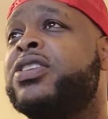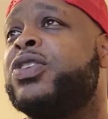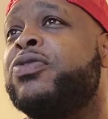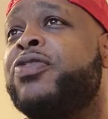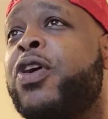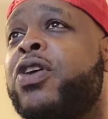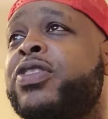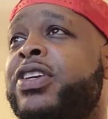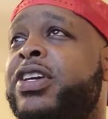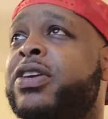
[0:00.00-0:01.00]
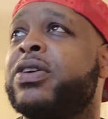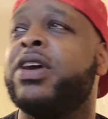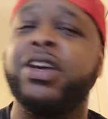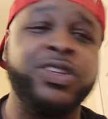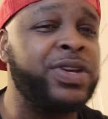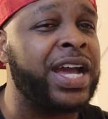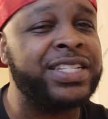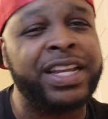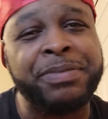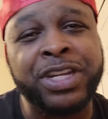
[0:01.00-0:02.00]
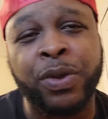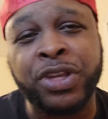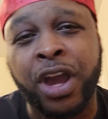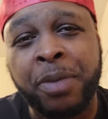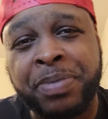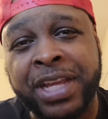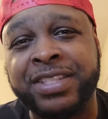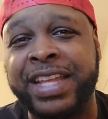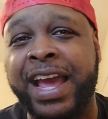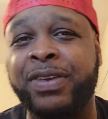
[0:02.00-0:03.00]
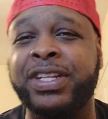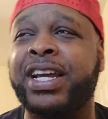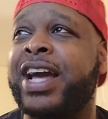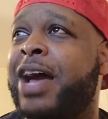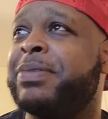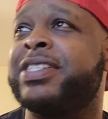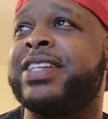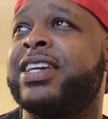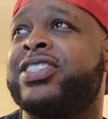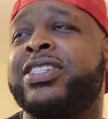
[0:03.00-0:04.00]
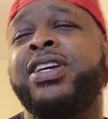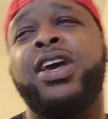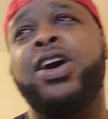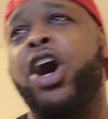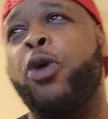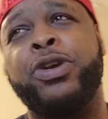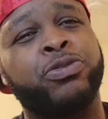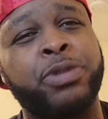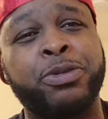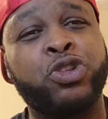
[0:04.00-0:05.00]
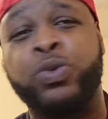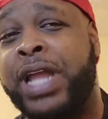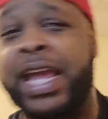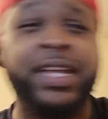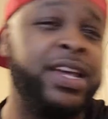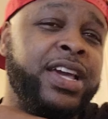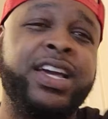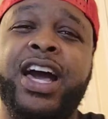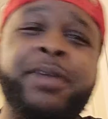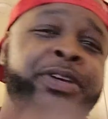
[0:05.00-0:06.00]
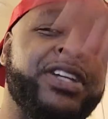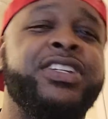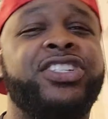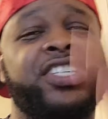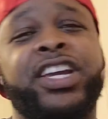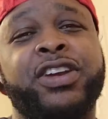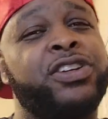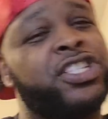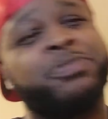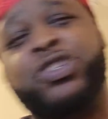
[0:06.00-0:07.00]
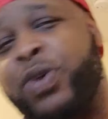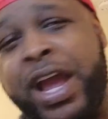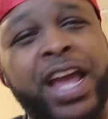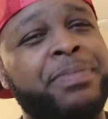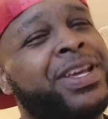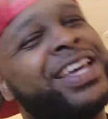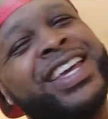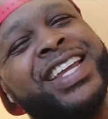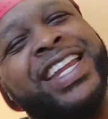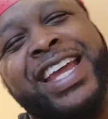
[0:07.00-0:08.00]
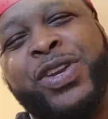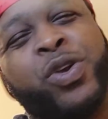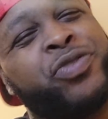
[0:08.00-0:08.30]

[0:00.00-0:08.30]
so far on the year. You guys let me know y'all picks down in the comment section. Always remember to like, comment, share, subscribe, hit that